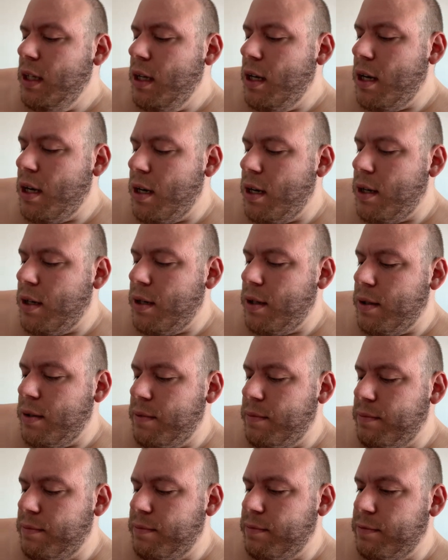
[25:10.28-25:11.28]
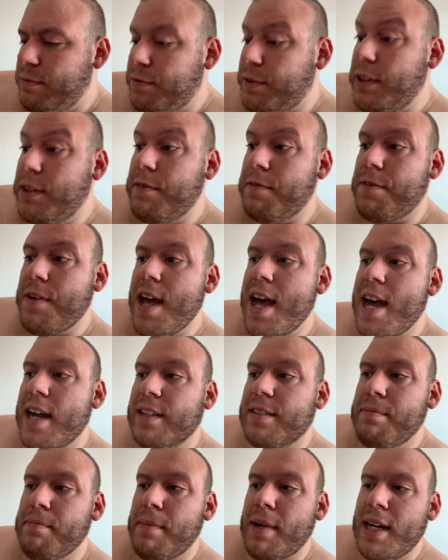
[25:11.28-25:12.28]
Fun
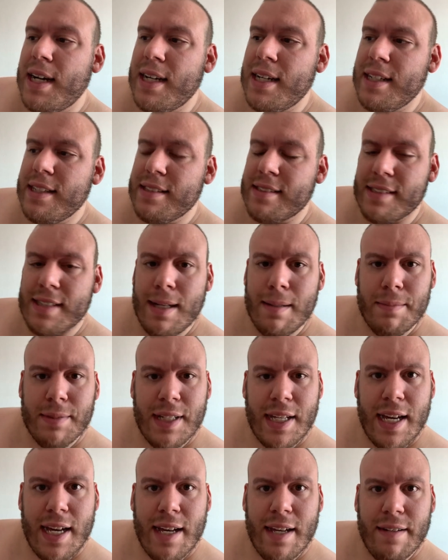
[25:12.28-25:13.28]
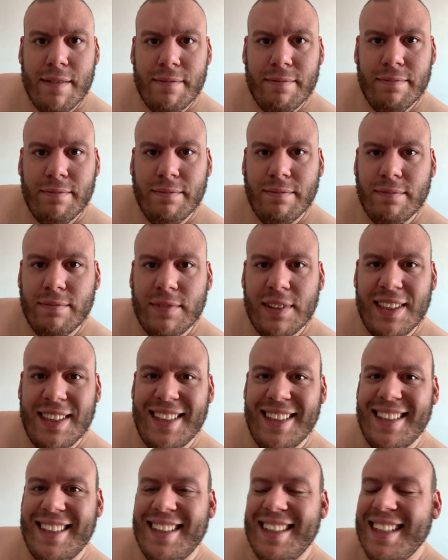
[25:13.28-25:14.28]
fact, my stepdad,
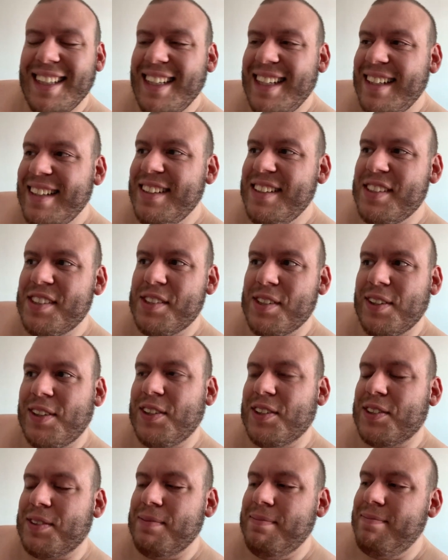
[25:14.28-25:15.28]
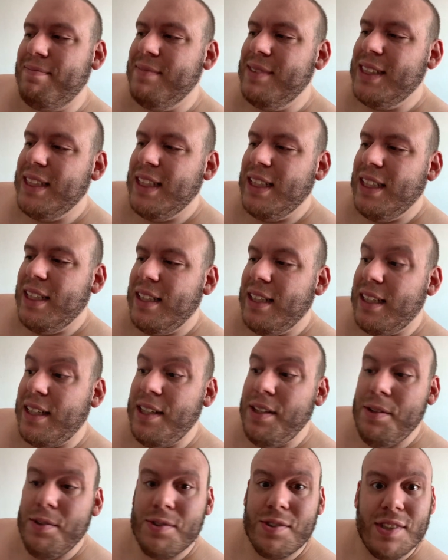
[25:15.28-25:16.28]
this is awesome.
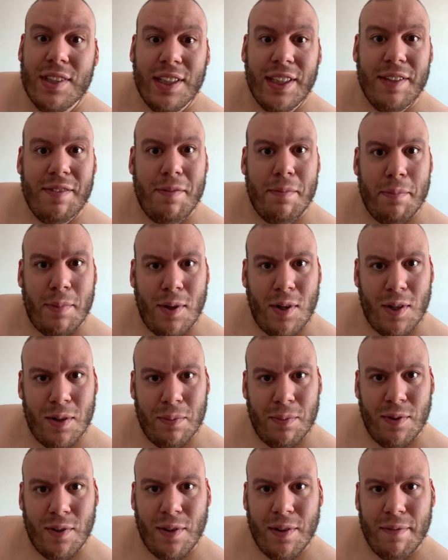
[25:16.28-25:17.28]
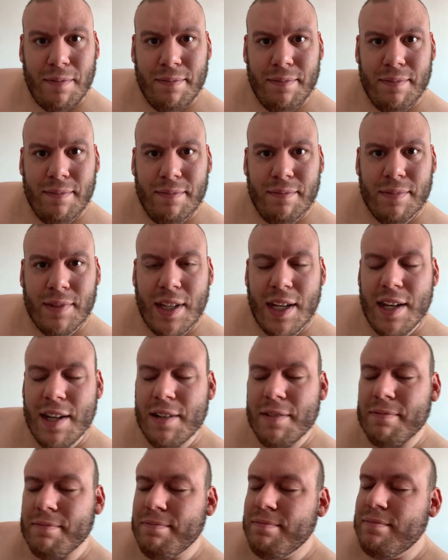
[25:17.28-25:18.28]
He used to live in Baltimore.
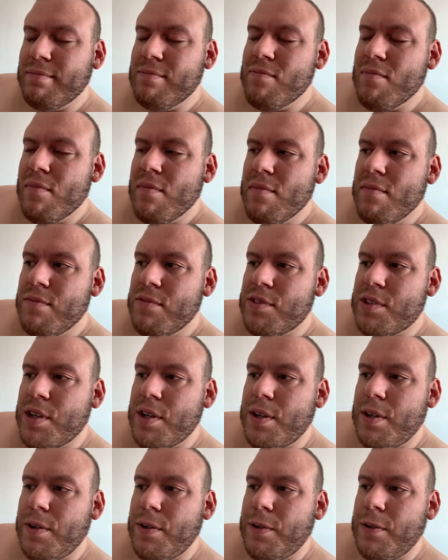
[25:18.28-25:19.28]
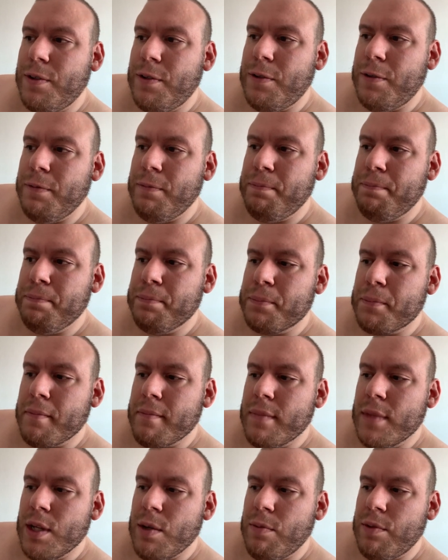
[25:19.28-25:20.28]
Okay. So
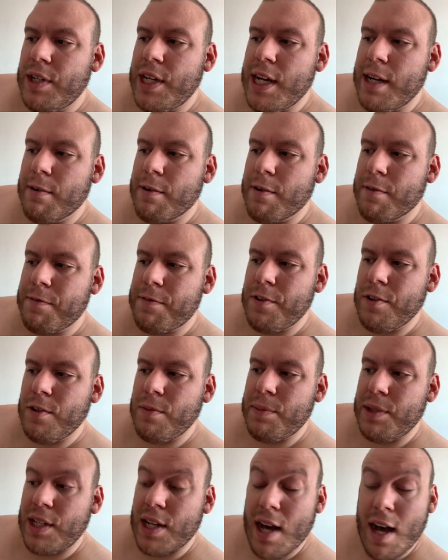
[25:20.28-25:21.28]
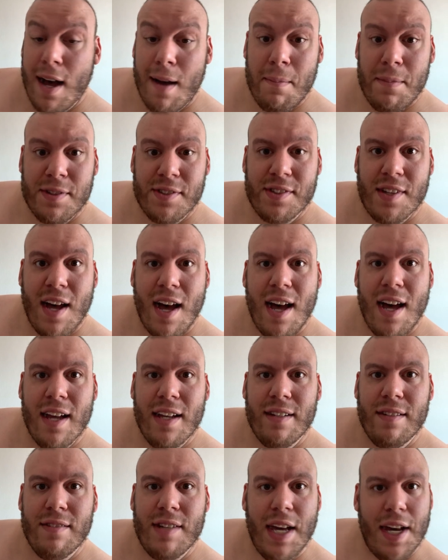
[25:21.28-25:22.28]
when they were filming
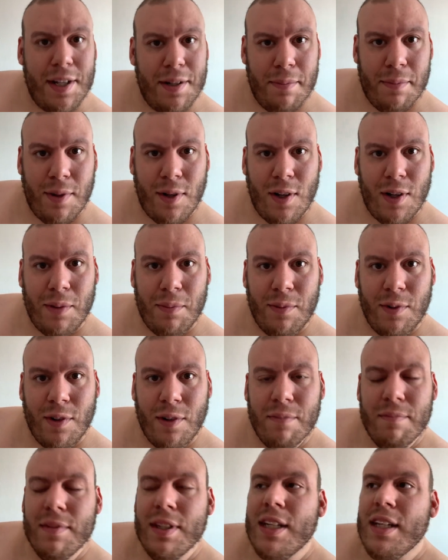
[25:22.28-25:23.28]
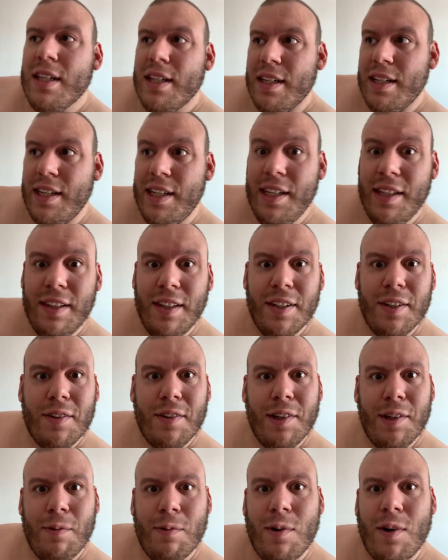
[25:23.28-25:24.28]
Homicide down in Baltimore, he
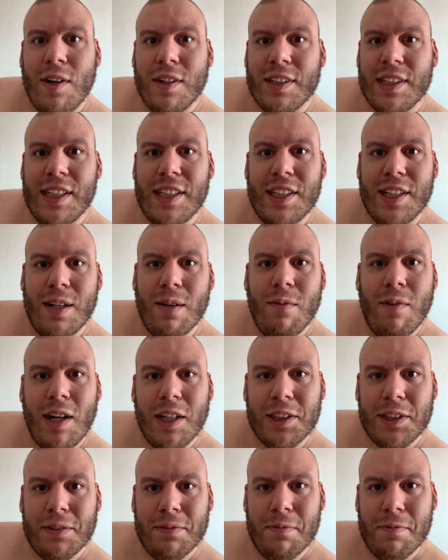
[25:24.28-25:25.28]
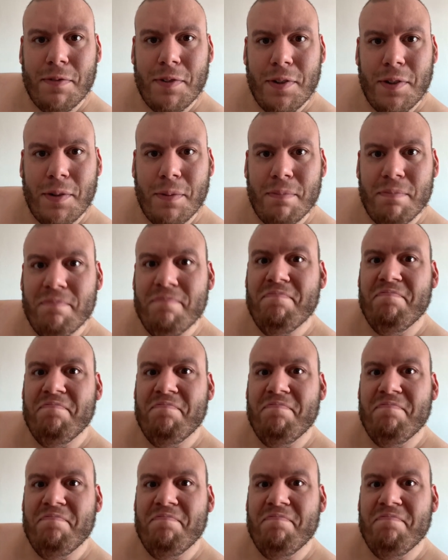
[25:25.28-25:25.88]
literally walked down there and watched them film.